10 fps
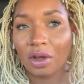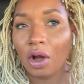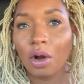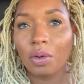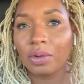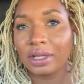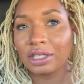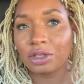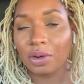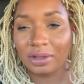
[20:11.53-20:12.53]
oh, well,
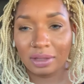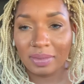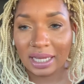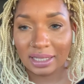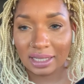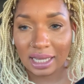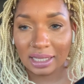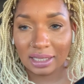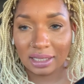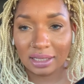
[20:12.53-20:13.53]
it totally makes
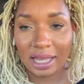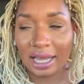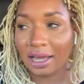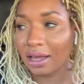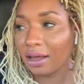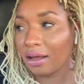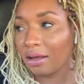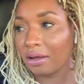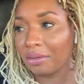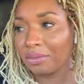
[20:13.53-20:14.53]
sense. Like,
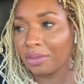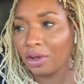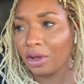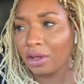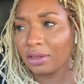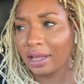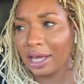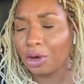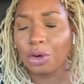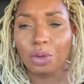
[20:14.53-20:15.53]
um,
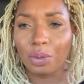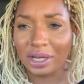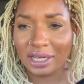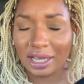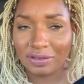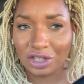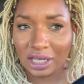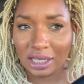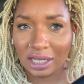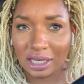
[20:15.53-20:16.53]
like who wouldn't have
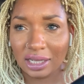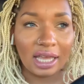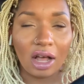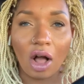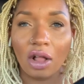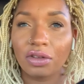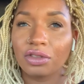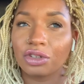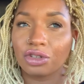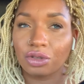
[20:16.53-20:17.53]
cheated? All
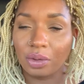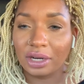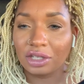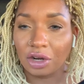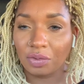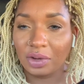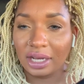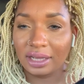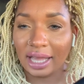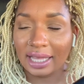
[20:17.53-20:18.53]
of their stories are
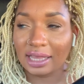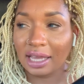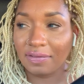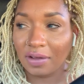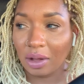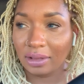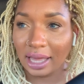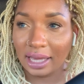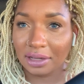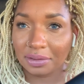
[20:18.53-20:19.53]
written like they felt
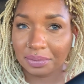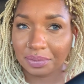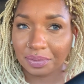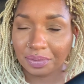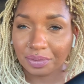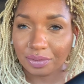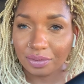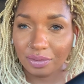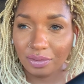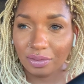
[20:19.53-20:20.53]
like
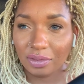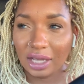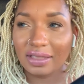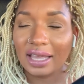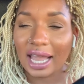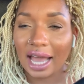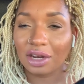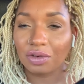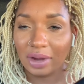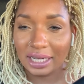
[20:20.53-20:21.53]
they had
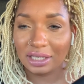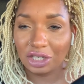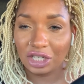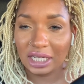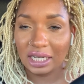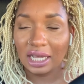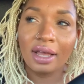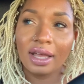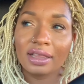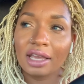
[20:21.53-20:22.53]
a right to cheat.
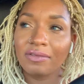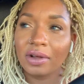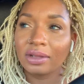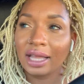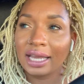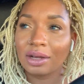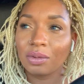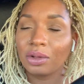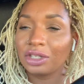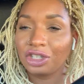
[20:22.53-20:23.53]
They felt like,
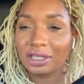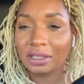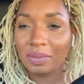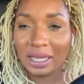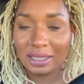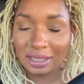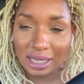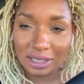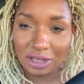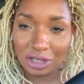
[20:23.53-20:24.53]
well, it just made
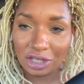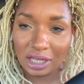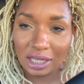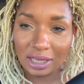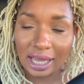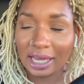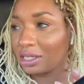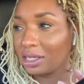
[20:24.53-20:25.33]
sense to cheat. Like,